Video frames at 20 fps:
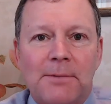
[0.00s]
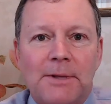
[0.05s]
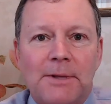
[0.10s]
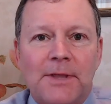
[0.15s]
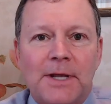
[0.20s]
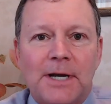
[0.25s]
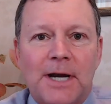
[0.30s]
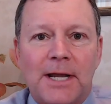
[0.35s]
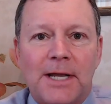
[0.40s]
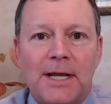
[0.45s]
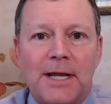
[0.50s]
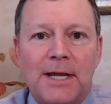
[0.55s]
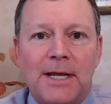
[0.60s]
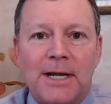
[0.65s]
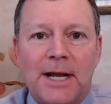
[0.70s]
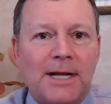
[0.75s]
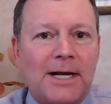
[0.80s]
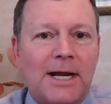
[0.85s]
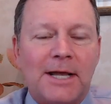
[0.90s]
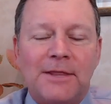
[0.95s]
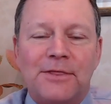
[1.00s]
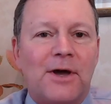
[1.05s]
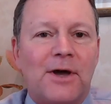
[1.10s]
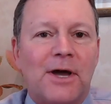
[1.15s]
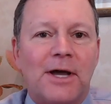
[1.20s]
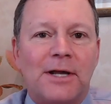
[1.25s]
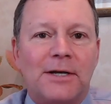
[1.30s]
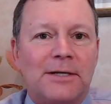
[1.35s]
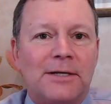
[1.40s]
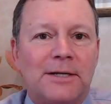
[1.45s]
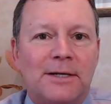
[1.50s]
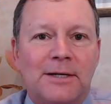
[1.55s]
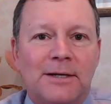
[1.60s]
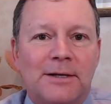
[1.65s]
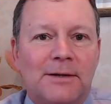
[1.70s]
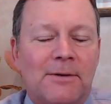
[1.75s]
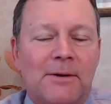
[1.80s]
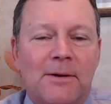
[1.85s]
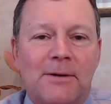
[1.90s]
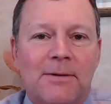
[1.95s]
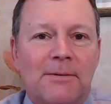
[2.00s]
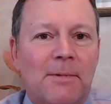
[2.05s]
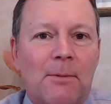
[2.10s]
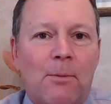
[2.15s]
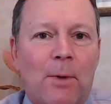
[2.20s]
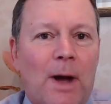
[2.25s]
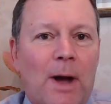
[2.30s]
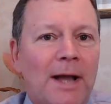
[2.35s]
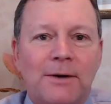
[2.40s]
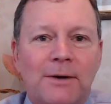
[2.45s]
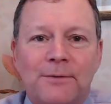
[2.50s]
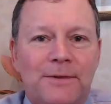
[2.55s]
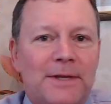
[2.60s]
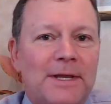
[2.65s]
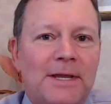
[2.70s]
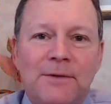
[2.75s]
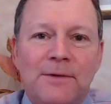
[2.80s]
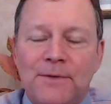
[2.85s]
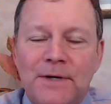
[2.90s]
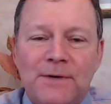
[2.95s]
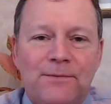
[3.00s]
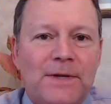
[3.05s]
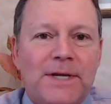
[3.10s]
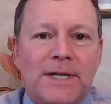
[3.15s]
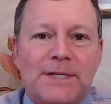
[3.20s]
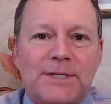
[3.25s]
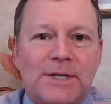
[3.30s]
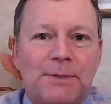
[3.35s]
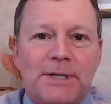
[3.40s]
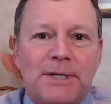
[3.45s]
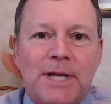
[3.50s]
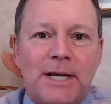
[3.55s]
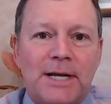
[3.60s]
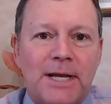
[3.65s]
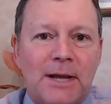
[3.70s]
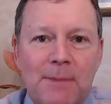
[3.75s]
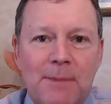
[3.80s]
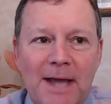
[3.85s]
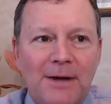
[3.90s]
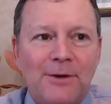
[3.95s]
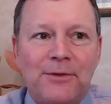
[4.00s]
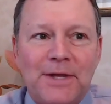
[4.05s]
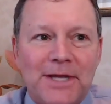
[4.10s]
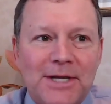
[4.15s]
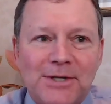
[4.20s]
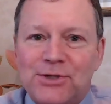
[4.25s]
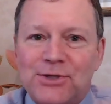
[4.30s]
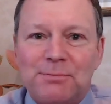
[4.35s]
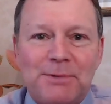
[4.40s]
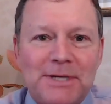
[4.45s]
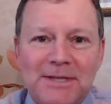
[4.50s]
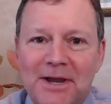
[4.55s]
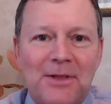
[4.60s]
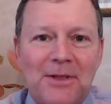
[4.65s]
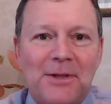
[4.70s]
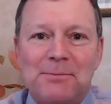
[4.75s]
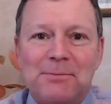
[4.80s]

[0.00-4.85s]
and then I thought, I don't even if he gets up at 8 a.m., I don't think he should be telling